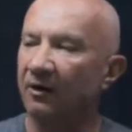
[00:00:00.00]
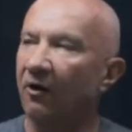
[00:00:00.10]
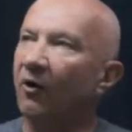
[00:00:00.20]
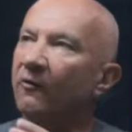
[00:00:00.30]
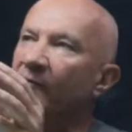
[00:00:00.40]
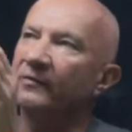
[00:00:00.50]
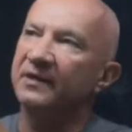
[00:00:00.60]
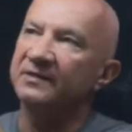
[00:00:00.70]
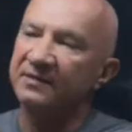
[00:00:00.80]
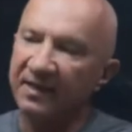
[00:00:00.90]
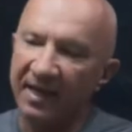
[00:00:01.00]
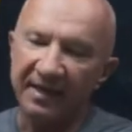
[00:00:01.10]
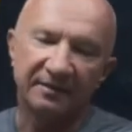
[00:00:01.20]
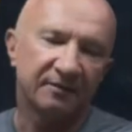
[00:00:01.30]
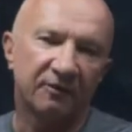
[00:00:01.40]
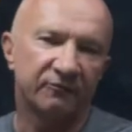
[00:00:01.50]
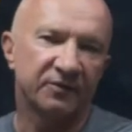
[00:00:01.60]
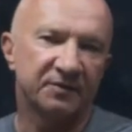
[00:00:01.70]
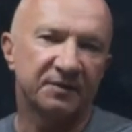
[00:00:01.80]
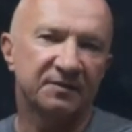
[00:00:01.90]
on the state of the
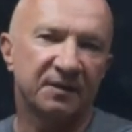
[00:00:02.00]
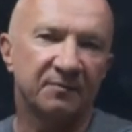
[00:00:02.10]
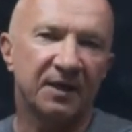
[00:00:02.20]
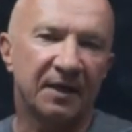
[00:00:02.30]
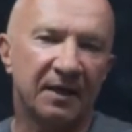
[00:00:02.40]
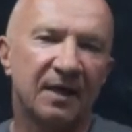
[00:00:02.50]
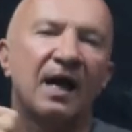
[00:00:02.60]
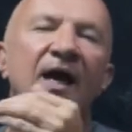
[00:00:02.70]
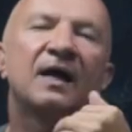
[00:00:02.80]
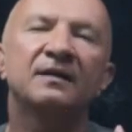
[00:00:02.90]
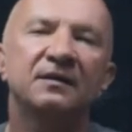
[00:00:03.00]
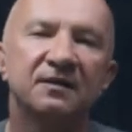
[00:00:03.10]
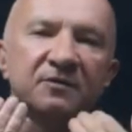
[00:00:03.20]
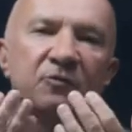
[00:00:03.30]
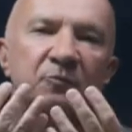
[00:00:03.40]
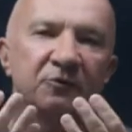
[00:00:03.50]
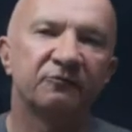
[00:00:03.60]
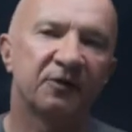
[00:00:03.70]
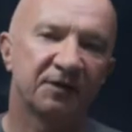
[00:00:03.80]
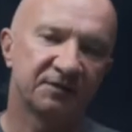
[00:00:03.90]
system here, unless you
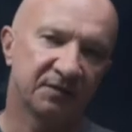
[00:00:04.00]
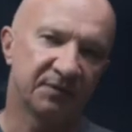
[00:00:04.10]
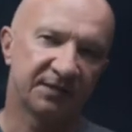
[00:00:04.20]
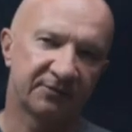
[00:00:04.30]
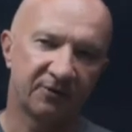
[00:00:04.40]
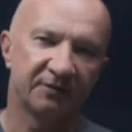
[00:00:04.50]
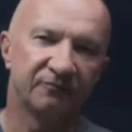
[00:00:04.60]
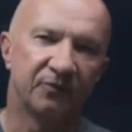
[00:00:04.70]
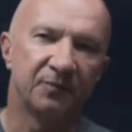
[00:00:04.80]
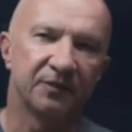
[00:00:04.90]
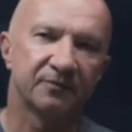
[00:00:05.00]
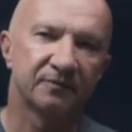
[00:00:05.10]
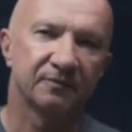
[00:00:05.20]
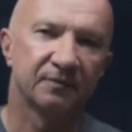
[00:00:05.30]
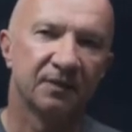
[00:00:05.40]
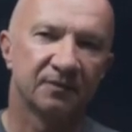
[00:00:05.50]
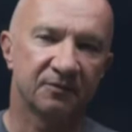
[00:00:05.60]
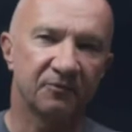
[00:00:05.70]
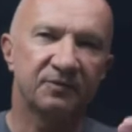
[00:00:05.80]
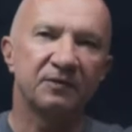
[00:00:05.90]
provide some extra information. So
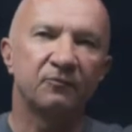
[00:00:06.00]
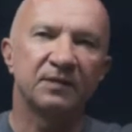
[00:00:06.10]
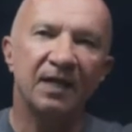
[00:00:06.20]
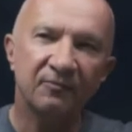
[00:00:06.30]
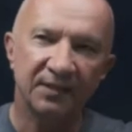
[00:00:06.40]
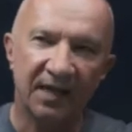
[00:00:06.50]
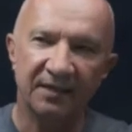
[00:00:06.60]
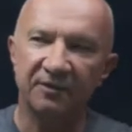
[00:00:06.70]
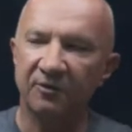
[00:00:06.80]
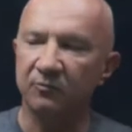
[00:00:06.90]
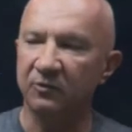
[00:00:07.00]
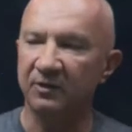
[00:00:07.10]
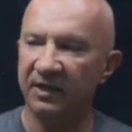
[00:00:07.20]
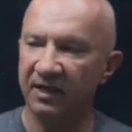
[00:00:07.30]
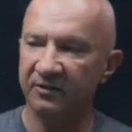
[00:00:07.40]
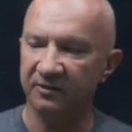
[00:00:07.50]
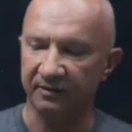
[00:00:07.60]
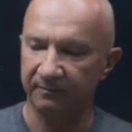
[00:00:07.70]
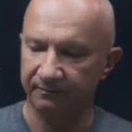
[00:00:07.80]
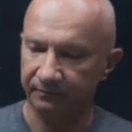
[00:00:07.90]
you see, without any
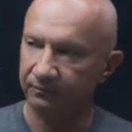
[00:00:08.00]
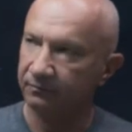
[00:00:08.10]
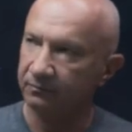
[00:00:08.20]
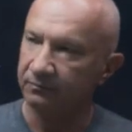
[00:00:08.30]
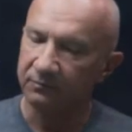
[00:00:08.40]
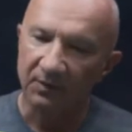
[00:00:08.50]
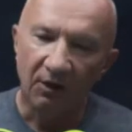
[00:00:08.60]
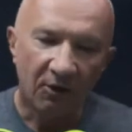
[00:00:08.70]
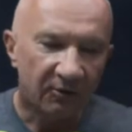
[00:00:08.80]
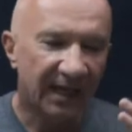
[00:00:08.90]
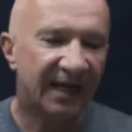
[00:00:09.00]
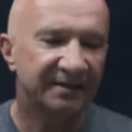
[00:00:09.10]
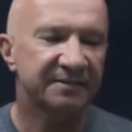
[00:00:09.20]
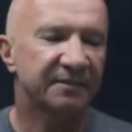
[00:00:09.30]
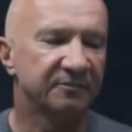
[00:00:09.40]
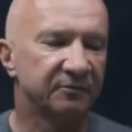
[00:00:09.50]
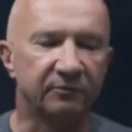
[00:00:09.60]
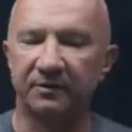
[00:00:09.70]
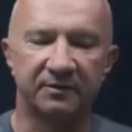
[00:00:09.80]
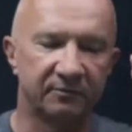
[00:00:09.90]
communication, all Alice can do
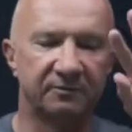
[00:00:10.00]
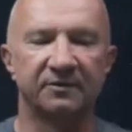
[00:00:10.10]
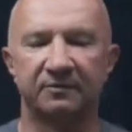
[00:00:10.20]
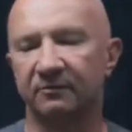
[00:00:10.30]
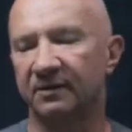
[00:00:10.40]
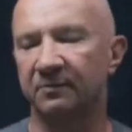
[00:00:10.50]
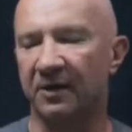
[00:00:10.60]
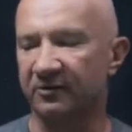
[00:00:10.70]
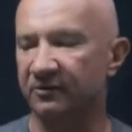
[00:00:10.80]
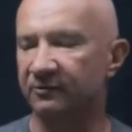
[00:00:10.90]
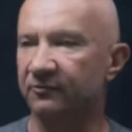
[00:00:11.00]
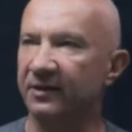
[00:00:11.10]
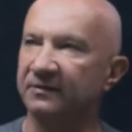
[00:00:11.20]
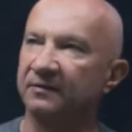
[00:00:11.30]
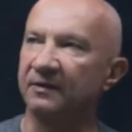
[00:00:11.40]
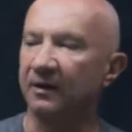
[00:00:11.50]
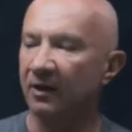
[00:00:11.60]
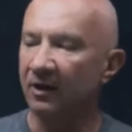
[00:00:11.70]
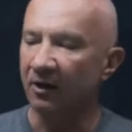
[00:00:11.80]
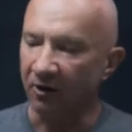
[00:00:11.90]
is to just do the partial tracing
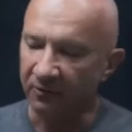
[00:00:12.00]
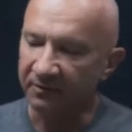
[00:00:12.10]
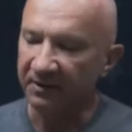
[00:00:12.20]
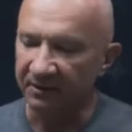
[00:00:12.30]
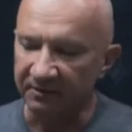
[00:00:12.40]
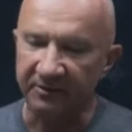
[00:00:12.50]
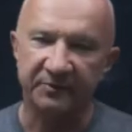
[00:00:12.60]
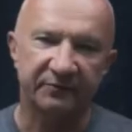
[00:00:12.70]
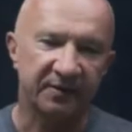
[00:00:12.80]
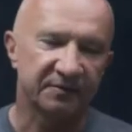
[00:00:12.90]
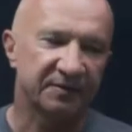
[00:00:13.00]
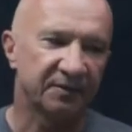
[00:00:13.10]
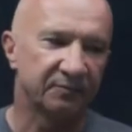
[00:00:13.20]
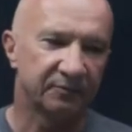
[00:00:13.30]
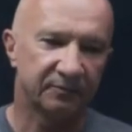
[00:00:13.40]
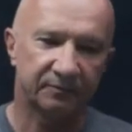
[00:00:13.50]
or think in terms of ensemble.